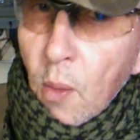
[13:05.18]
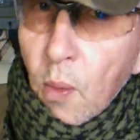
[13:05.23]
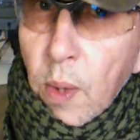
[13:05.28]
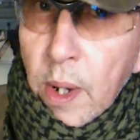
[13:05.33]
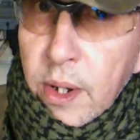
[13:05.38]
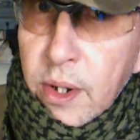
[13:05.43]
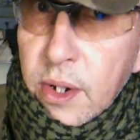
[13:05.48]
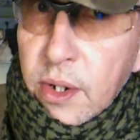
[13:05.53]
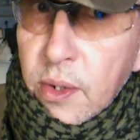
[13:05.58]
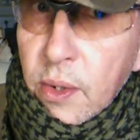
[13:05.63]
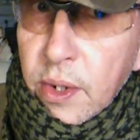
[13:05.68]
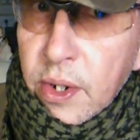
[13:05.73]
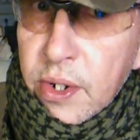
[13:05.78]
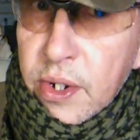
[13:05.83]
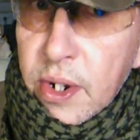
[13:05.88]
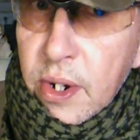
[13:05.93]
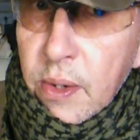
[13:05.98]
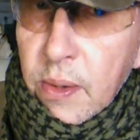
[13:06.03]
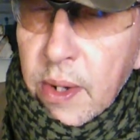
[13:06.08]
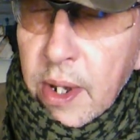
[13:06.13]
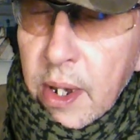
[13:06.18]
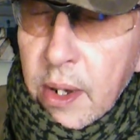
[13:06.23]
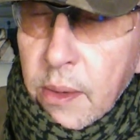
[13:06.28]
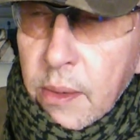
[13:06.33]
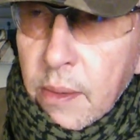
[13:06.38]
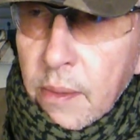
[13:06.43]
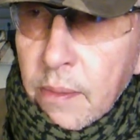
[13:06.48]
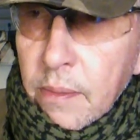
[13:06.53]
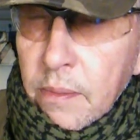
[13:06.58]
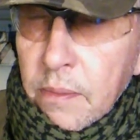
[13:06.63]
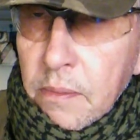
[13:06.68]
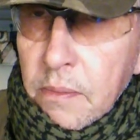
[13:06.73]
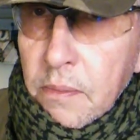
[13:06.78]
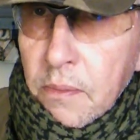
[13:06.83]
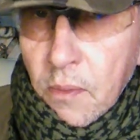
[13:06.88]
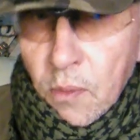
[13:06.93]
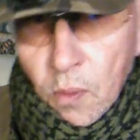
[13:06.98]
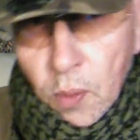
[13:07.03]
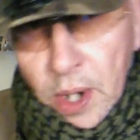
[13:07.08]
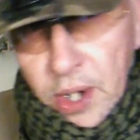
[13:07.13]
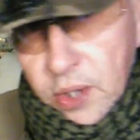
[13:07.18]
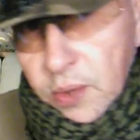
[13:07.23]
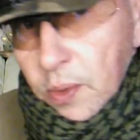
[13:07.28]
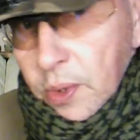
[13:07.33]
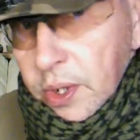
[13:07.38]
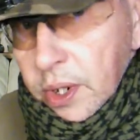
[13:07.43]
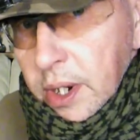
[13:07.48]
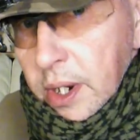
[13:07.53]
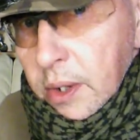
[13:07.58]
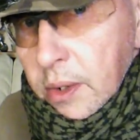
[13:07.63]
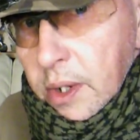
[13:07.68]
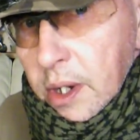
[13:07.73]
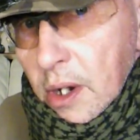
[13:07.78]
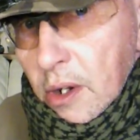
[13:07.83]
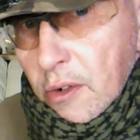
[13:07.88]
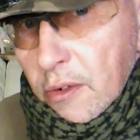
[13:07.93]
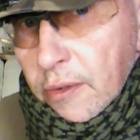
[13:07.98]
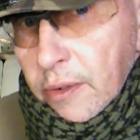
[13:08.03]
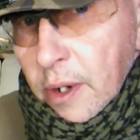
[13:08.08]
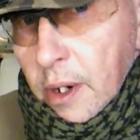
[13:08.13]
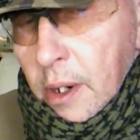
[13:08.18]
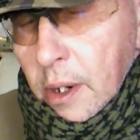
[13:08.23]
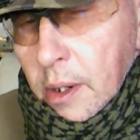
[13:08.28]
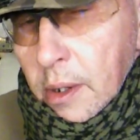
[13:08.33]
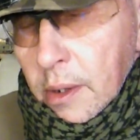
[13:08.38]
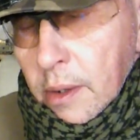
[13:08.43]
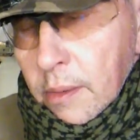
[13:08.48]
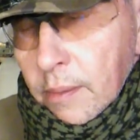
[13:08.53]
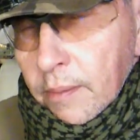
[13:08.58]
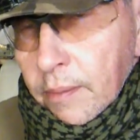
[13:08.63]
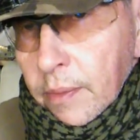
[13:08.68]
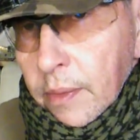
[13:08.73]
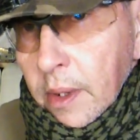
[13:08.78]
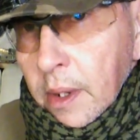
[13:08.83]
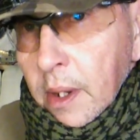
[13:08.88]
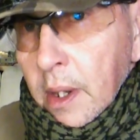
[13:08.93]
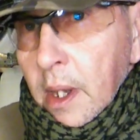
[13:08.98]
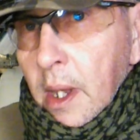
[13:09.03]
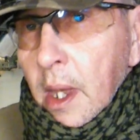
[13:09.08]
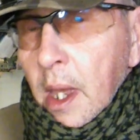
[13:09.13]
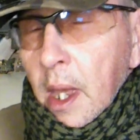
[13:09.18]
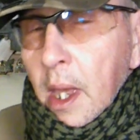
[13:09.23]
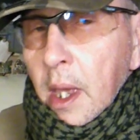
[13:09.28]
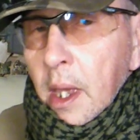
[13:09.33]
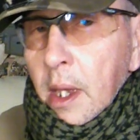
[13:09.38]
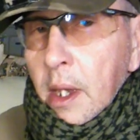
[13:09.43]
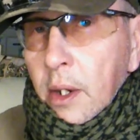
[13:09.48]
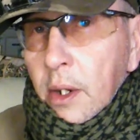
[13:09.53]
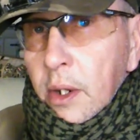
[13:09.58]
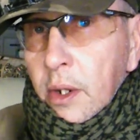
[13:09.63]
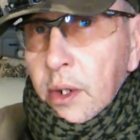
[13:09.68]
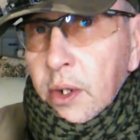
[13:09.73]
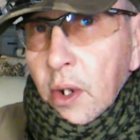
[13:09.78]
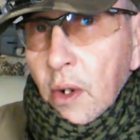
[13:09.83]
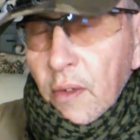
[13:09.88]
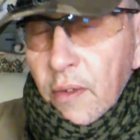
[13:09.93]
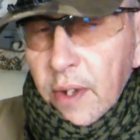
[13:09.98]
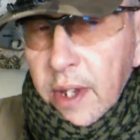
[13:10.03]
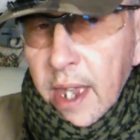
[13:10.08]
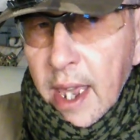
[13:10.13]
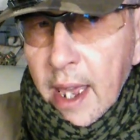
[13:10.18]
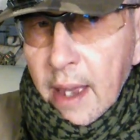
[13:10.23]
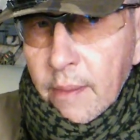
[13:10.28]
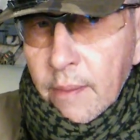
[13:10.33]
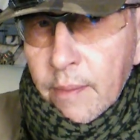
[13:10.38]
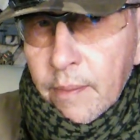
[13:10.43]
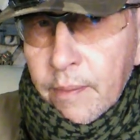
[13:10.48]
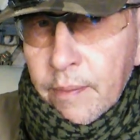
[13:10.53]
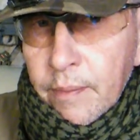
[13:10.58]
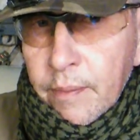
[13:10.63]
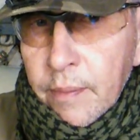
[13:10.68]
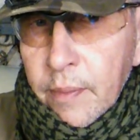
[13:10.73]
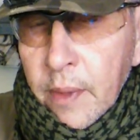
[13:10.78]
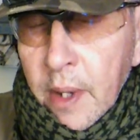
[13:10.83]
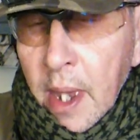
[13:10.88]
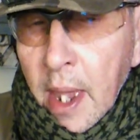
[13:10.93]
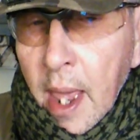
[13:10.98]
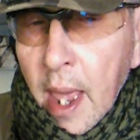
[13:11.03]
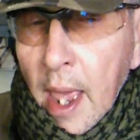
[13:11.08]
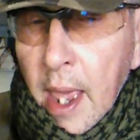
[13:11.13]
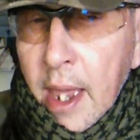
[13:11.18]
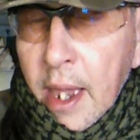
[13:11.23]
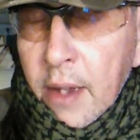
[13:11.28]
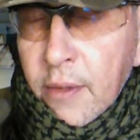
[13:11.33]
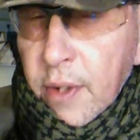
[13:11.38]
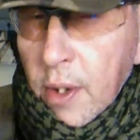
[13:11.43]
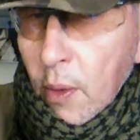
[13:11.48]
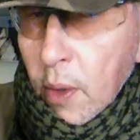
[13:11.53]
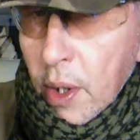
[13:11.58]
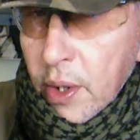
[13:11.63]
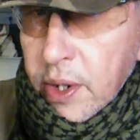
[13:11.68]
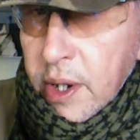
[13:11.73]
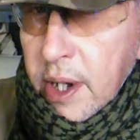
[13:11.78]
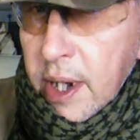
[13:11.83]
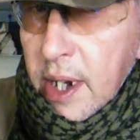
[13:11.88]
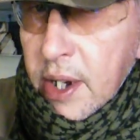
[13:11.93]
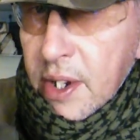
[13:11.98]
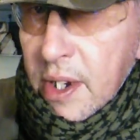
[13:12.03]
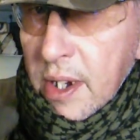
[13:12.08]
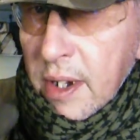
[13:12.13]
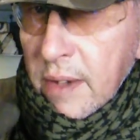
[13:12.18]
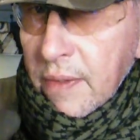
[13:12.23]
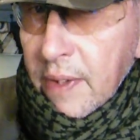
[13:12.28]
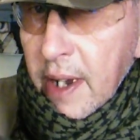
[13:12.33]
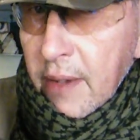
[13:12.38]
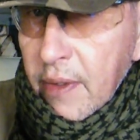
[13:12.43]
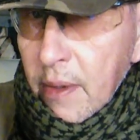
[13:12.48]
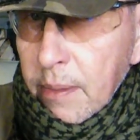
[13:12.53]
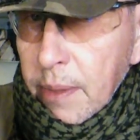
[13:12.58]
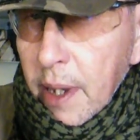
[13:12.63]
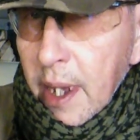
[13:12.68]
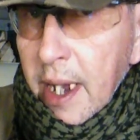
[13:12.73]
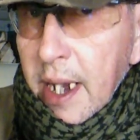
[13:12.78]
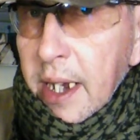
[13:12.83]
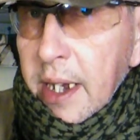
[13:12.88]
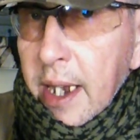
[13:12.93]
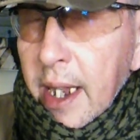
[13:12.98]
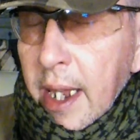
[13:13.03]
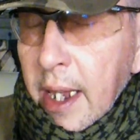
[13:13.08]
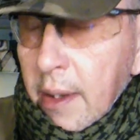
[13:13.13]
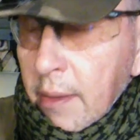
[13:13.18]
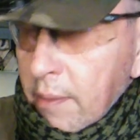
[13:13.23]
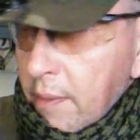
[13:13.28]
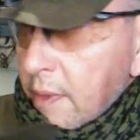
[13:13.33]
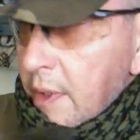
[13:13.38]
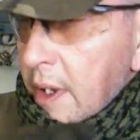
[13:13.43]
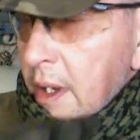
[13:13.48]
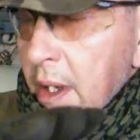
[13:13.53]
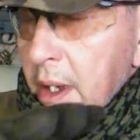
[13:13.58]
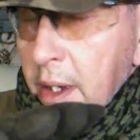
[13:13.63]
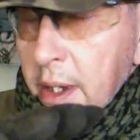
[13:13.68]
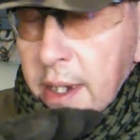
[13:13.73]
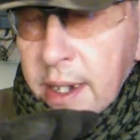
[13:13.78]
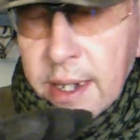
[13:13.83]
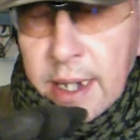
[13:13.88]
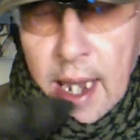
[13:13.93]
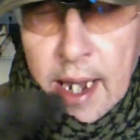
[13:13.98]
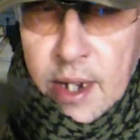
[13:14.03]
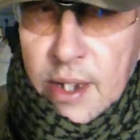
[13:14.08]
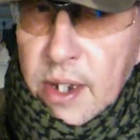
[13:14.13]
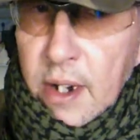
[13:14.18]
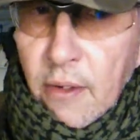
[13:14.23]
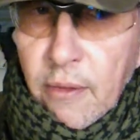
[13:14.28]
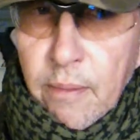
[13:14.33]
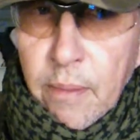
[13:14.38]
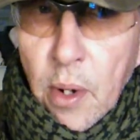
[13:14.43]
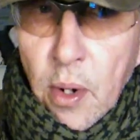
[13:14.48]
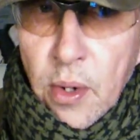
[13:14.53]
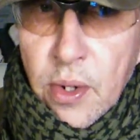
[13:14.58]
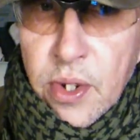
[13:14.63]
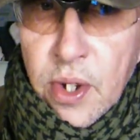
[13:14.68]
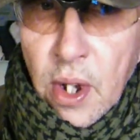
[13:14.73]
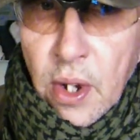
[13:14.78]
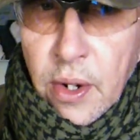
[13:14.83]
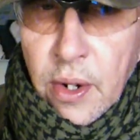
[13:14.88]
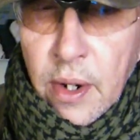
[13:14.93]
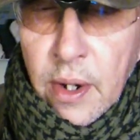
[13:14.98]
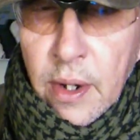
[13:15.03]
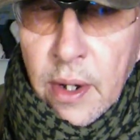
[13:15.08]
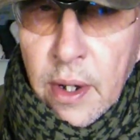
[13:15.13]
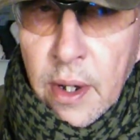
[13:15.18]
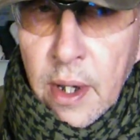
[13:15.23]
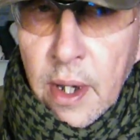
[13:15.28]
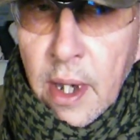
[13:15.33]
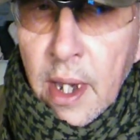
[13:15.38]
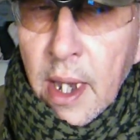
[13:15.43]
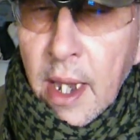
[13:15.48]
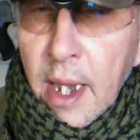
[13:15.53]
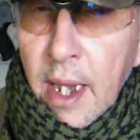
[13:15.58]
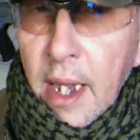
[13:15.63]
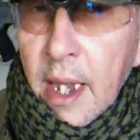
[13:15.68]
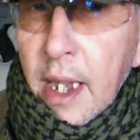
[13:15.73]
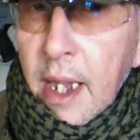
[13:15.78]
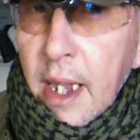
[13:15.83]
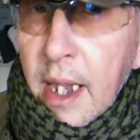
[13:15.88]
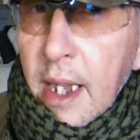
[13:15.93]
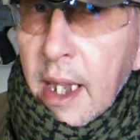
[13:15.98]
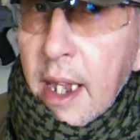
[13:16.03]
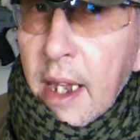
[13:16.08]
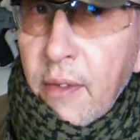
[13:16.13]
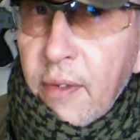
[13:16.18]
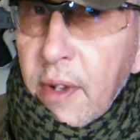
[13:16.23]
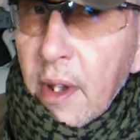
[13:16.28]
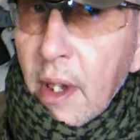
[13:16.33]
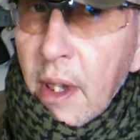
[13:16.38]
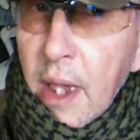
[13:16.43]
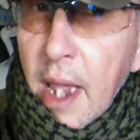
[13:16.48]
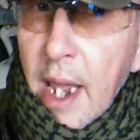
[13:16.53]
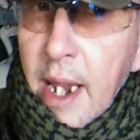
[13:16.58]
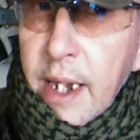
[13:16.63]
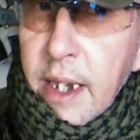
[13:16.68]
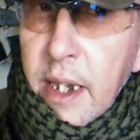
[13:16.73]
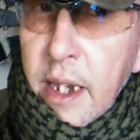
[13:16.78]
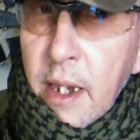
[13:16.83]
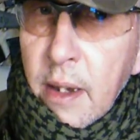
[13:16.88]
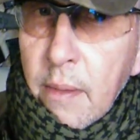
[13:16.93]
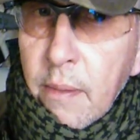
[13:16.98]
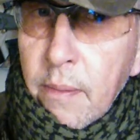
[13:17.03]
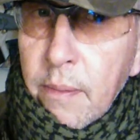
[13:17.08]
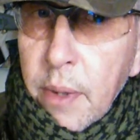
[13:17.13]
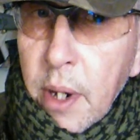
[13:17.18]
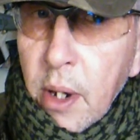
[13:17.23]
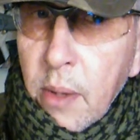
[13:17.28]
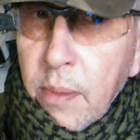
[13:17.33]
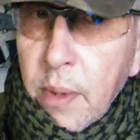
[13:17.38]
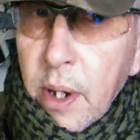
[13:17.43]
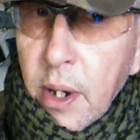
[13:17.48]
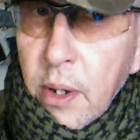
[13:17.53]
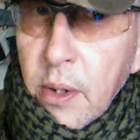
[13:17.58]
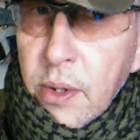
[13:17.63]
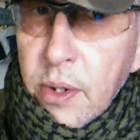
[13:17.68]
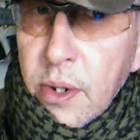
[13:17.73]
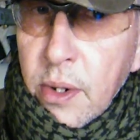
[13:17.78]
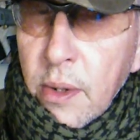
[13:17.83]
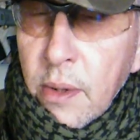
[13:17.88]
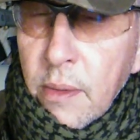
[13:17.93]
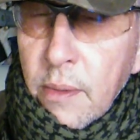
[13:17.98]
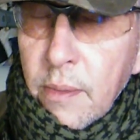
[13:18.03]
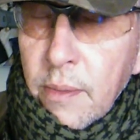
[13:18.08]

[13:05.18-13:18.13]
Which is going to suit you? Which would you go for? Don't forget, if you're watching this and you've never played it, get yourself booked on. If you like pew pews,